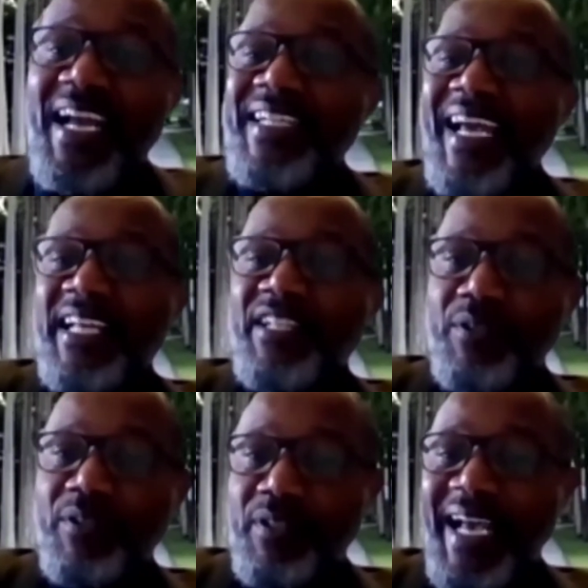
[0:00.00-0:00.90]
and
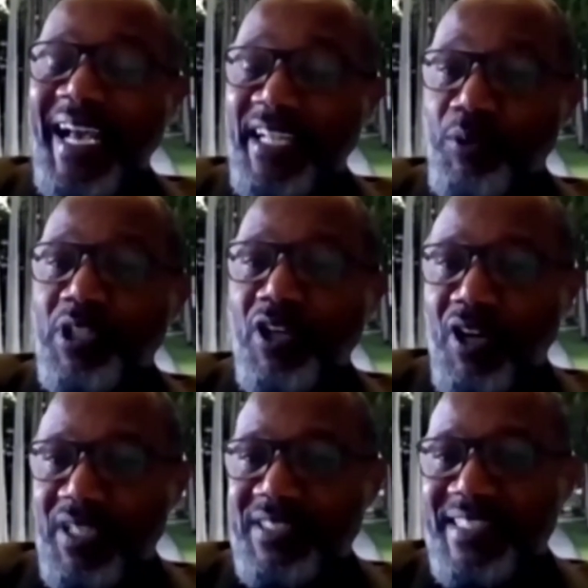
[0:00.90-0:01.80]
annual
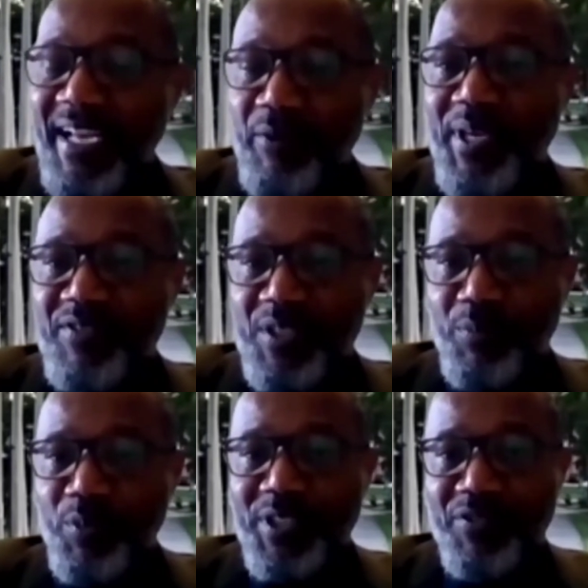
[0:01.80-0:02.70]
causes that we have
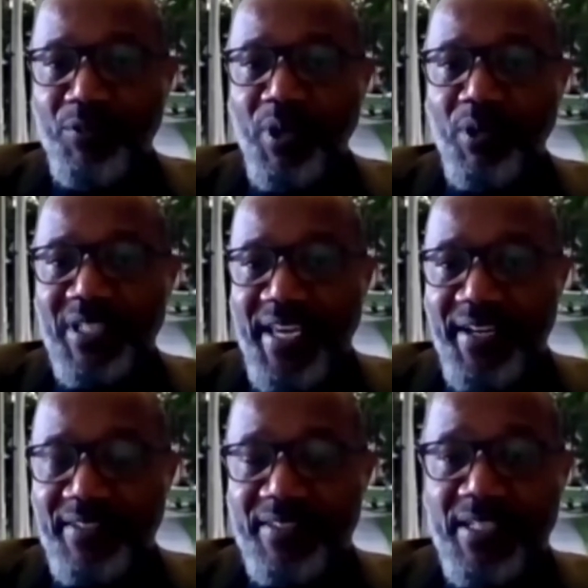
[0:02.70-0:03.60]
supported throughout the
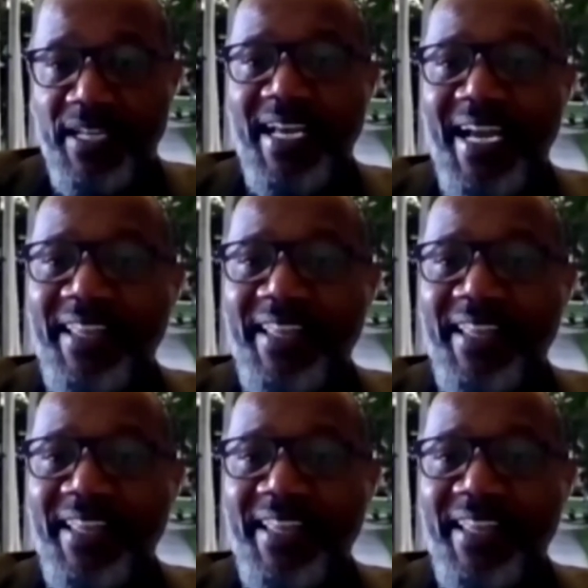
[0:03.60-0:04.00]
years.